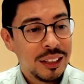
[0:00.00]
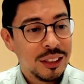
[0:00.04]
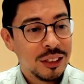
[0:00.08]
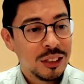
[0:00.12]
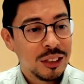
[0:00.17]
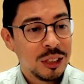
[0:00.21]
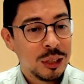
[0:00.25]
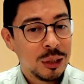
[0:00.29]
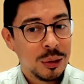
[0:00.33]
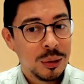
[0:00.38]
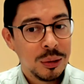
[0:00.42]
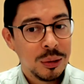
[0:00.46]

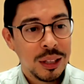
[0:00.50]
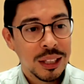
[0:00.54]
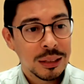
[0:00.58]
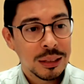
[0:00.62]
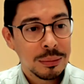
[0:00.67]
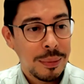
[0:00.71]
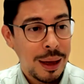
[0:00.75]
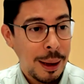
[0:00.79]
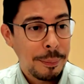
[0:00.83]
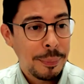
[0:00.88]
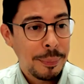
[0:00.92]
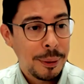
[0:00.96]
into yeah. this
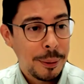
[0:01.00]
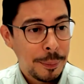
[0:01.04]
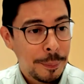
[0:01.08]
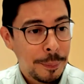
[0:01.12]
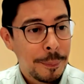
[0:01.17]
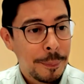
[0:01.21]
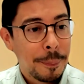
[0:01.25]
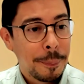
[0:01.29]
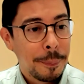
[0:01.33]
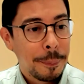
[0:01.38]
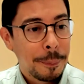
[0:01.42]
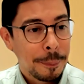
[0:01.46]
map.
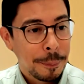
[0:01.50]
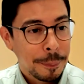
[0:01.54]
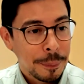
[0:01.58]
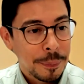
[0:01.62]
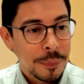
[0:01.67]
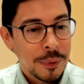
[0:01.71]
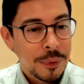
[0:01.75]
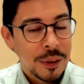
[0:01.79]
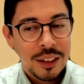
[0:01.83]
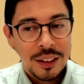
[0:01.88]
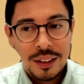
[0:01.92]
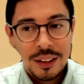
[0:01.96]

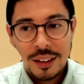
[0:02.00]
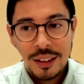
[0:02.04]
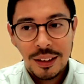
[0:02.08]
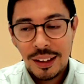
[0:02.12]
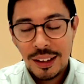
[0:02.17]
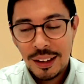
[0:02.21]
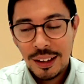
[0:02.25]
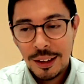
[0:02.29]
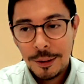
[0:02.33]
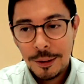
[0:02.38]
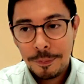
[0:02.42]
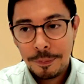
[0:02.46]

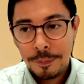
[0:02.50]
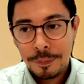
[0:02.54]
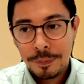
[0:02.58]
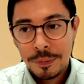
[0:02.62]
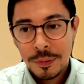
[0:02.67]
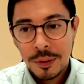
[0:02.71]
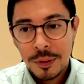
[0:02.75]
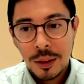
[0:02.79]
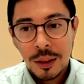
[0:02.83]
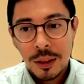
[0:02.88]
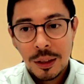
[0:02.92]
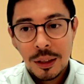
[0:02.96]
Um,
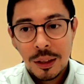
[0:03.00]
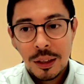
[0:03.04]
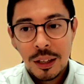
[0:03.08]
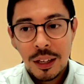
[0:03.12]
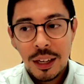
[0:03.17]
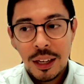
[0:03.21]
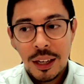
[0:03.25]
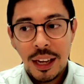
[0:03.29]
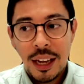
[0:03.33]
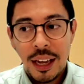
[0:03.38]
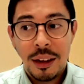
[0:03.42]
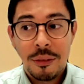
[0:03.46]

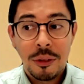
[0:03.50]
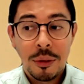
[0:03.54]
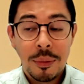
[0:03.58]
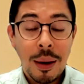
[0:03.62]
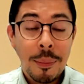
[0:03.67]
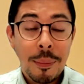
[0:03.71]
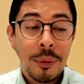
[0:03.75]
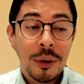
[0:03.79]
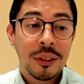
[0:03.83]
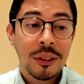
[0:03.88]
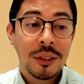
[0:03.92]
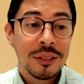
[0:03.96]
and
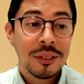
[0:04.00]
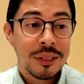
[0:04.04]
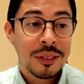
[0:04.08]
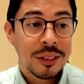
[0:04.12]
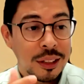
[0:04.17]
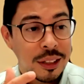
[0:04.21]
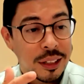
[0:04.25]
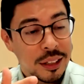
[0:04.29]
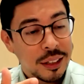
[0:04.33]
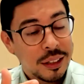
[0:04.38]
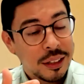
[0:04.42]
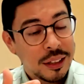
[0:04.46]
remember,
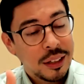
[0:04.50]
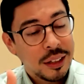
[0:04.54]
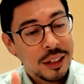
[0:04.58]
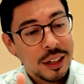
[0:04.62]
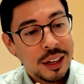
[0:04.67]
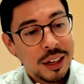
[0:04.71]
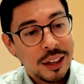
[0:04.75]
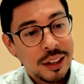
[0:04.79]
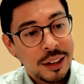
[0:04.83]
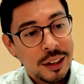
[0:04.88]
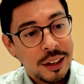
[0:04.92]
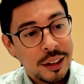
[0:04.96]

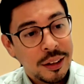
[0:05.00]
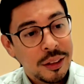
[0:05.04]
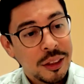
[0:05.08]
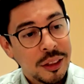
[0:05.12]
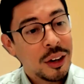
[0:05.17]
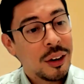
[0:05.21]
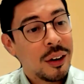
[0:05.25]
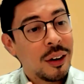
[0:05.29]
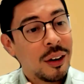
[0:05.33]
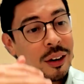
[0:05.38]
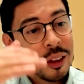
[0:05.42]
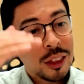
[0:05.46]
uh,
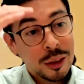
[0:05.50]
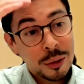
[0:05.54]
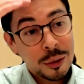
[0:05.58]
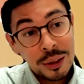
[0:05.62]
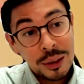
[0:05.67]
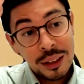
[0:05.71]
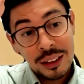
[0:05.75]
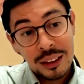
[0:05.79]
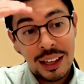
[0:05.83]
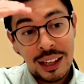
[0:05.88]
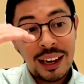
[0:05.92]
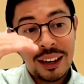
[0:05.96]
there are
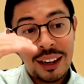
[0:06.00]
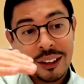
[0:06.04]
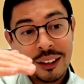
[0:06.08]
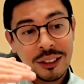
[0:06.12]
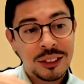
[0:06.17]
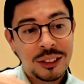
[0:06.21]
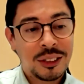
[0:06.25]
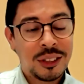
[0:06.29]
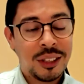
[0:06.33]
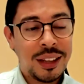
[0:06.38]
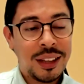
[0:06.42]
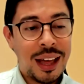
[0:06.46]
three
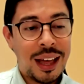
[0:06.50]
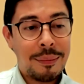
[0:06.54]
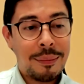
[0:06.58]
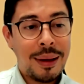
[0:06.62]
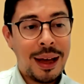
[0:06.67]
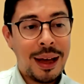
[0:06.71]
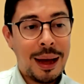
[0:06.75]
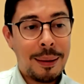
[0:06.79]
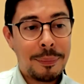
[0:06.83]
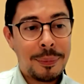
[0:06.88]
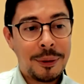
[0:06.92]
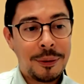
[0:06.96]
layers to that
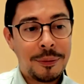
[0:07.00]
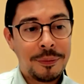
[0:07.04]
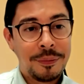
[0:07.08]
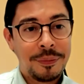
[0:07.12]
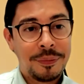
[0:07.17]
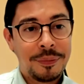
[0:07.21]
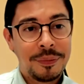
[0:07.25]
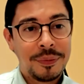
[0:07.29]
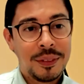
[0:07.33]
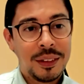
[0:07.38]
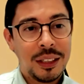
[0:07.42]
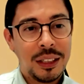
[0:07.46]
map,
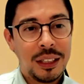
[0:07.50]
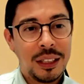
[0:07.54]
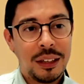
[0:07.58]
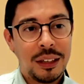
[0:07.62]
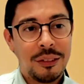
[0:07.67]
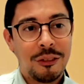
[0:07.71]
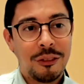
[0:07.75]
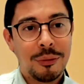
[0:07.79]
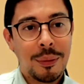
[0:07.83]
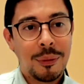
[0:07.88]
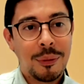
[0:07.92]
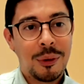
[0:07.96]

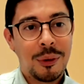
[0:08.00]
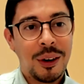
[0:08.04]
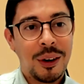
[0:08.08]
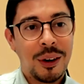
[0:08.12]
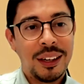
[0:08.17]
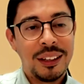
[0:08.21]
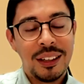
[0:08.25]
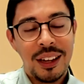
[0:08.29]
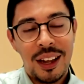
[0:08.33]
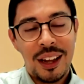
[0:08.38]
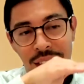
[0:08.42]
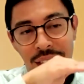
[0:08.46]
if you remember
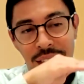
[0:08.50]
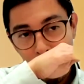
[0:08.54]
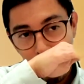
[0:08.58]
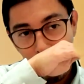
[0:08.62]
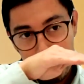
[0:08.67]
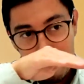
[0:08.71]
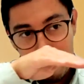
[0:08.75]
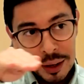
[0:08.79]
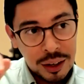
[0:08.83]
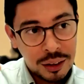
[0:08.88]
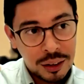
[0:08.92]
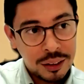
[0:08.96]
right. And that
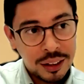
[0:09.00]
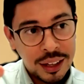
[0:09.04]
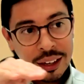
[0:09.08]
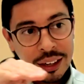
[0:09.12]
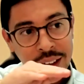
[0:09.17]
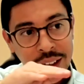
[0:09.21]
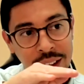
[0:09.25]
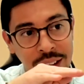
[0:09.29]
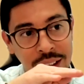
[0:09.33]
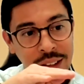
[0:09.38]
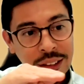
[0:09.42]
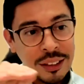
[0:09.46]
middle
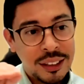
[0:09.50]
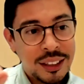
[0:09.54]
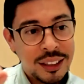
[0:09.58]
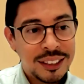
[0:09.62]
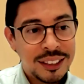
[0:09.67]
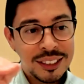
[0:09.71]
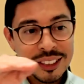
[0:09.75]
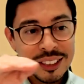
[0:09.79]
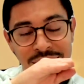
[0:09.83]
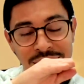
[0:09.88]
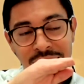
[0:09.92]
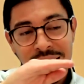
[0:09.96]
layer
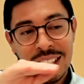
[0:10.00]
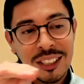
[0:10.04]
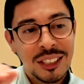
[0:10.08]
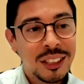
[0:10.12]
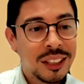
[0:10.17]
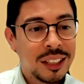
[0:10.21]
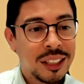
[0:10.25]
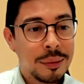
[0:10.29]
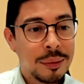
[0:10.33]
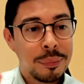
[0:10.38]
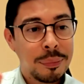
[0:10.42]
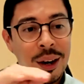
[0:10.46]
is
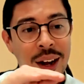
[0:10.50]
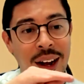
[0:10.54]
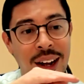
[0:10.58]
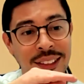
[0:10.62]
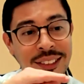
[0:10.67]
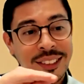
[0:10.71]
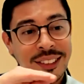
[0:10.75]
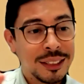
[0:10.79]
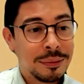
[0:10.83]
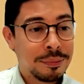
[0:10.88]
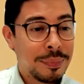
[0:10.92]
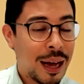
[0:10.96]
essentially a
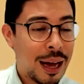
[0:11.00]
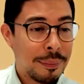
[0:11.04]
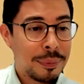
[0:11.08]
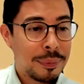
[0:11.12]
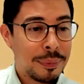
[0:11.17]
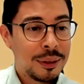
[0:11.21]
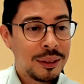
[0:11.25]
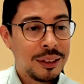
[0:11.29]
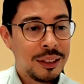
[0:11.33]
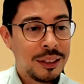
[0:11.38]
process map